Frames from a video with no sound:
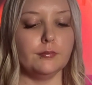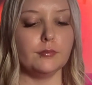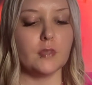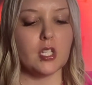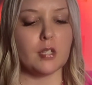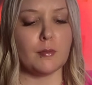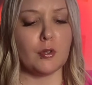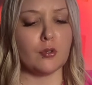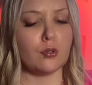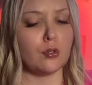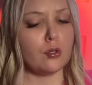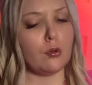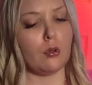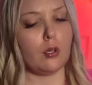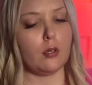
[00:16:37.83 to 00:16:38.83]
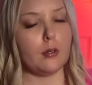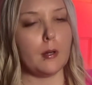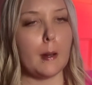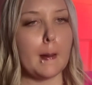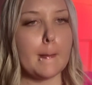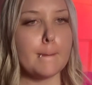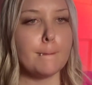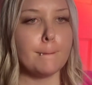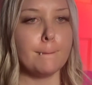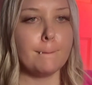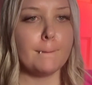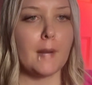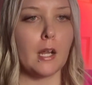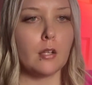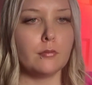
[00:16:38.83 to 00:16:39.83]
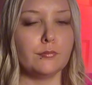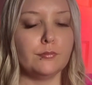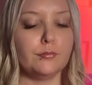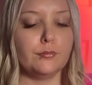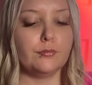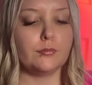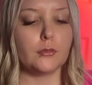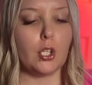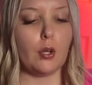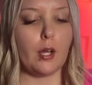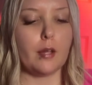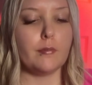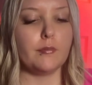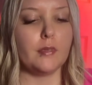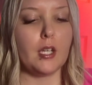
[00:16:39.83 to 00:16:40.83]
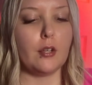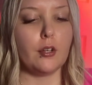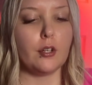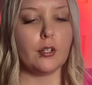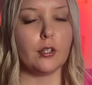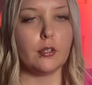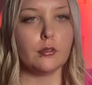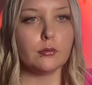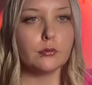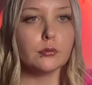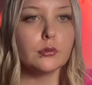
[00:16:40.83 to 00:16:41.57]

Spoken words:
Smells so good. Okay, now your turn.